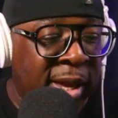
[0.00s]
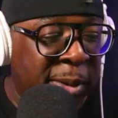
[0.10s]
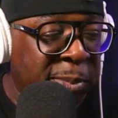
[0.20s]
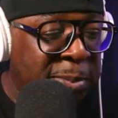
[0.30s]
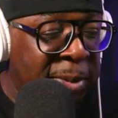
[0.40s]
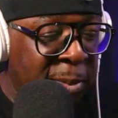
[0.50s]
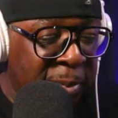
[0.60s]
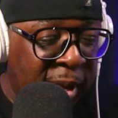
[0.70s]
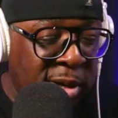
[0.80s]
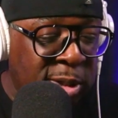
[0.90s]
team split
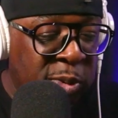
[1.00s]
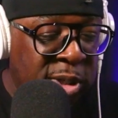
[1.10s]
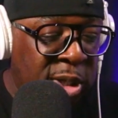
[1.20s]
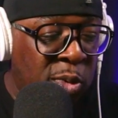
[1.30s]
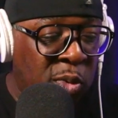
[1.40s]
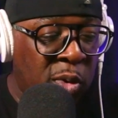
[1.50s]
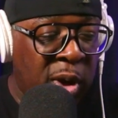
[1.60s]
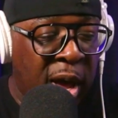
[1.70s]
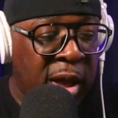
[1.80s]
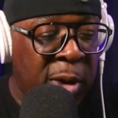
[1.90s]
up because it was you,
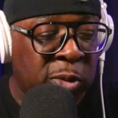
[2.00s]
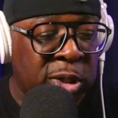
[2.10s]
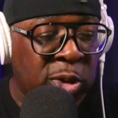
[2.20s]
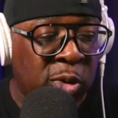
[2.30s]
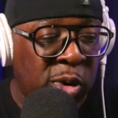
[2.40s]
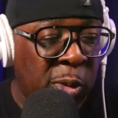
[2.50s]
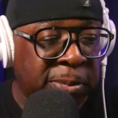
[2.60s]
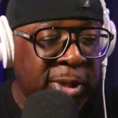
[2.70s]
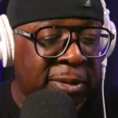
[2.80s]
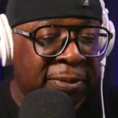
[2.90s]
it was you and
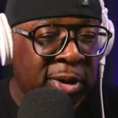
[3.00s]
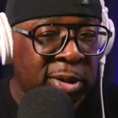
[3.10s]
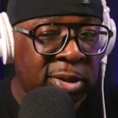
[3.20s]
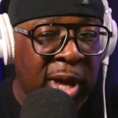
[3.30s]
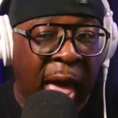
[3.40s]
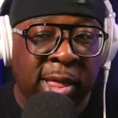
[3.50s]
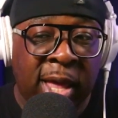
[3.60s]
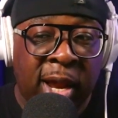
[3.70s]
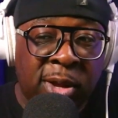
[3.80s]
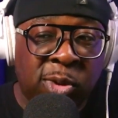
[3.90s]
Dups at first, and
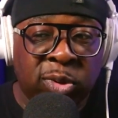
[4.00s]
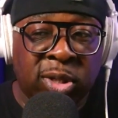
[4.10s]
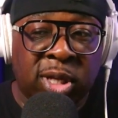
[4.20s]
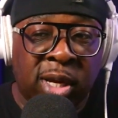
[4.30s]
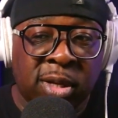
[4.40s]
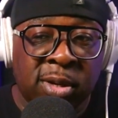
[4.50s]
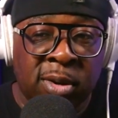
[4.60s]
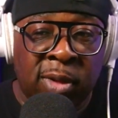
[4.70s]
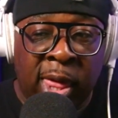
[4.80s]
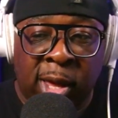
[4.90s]
then you seen
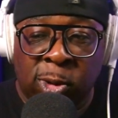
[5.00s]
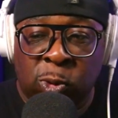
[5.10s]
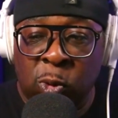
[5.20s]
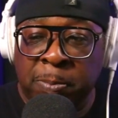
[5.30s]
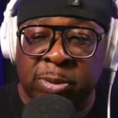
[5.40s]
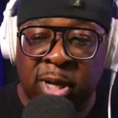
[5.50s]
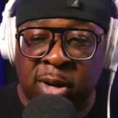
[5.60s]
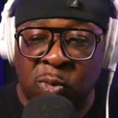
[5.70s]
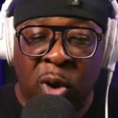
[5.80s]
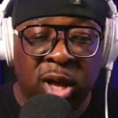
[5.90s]
Dups
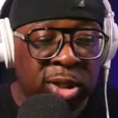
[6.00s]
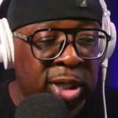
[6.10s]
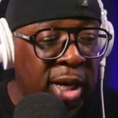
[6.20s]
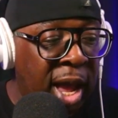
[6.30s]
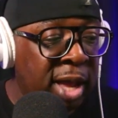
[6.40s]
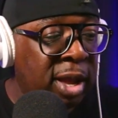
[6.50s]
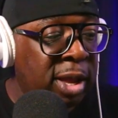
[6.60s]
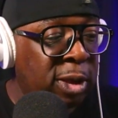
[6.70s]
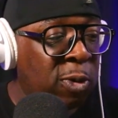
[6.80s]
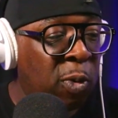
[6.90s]
and Walshy, and
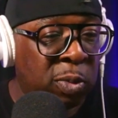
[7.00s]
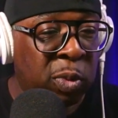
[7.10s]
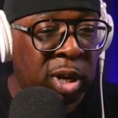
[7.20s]
then you and